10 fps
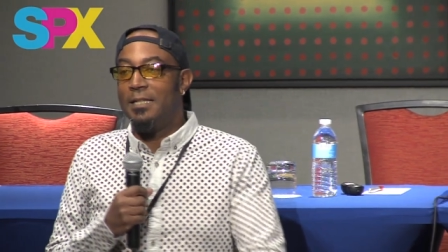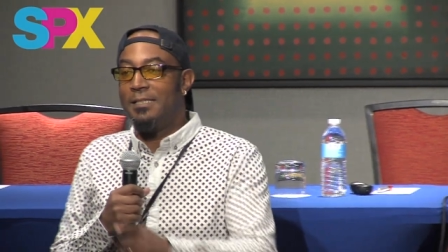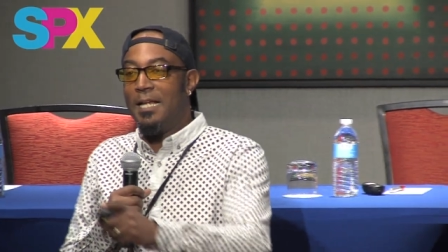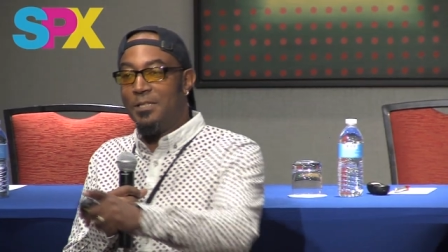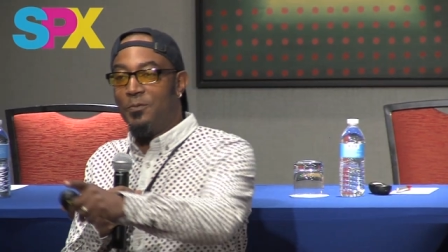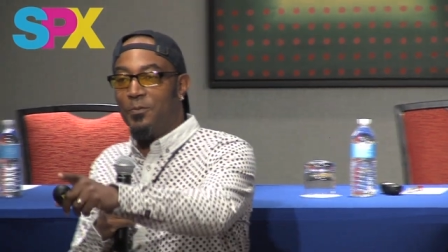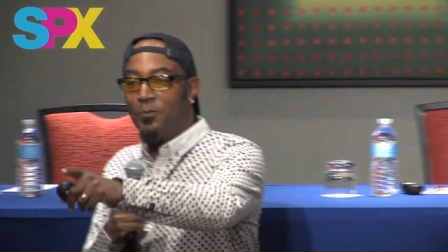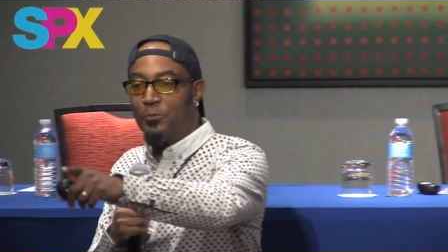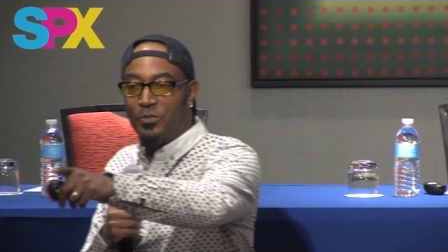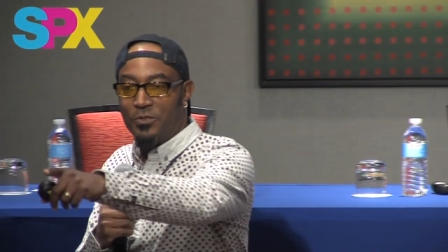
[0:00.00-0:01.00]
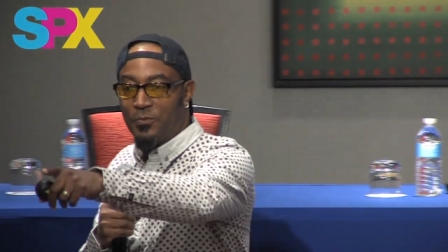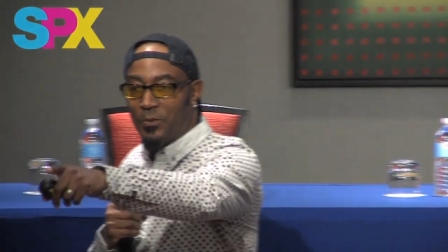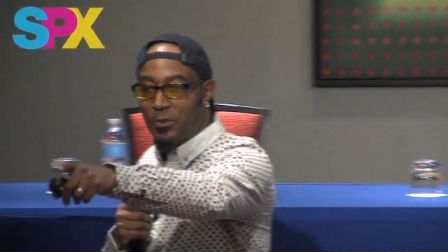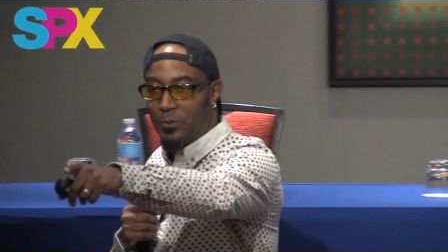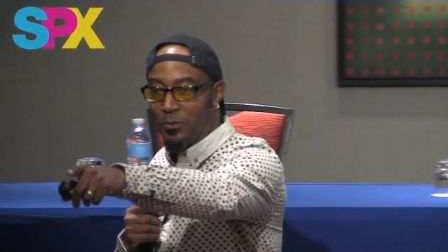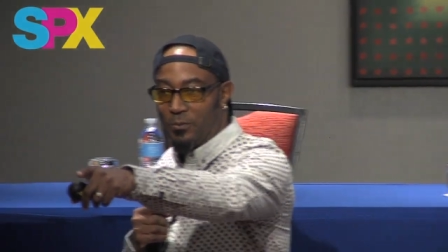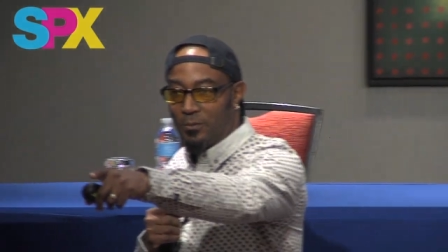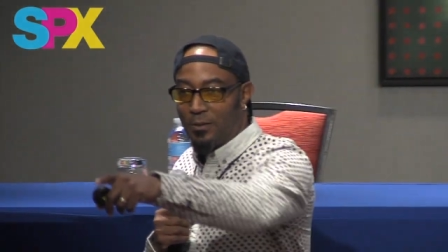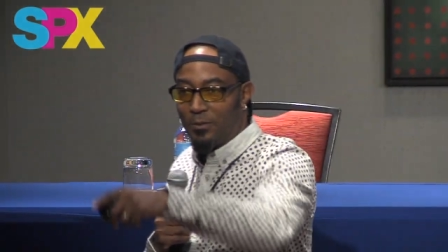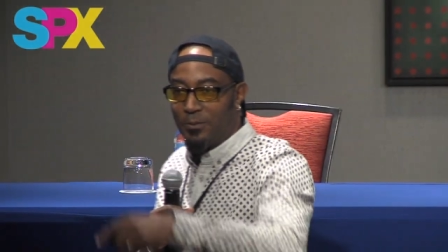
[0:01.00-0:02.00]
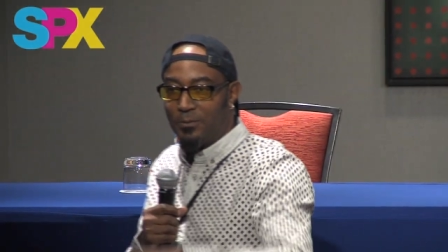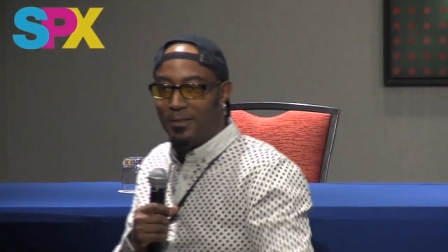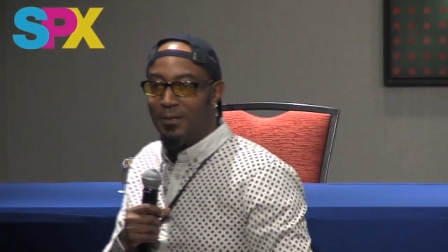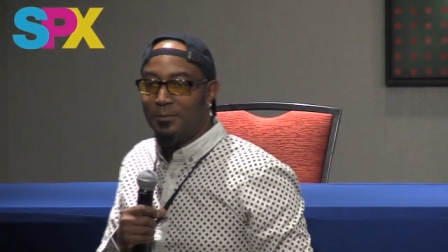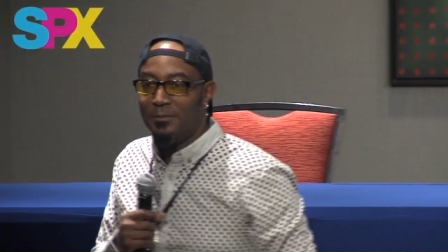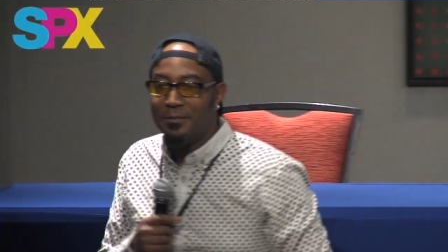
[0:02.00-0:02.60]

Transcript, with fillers: that's just for you. Are you now?